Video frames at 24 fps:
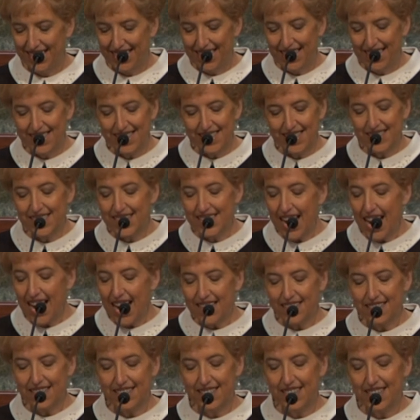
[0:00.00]
His
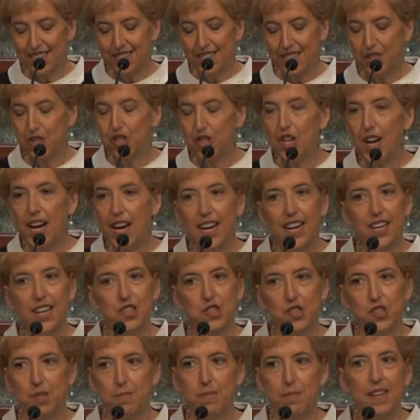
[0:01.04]
status doesn't
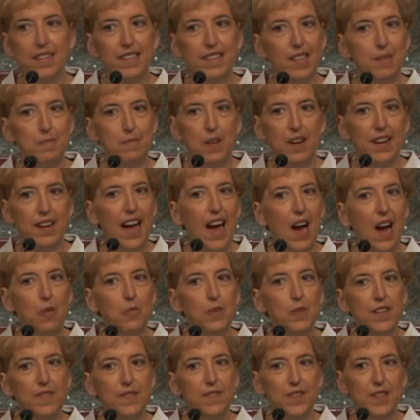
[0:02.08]
change depending upon how
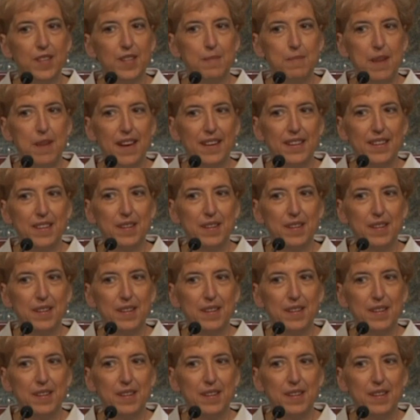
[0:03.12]
we feel about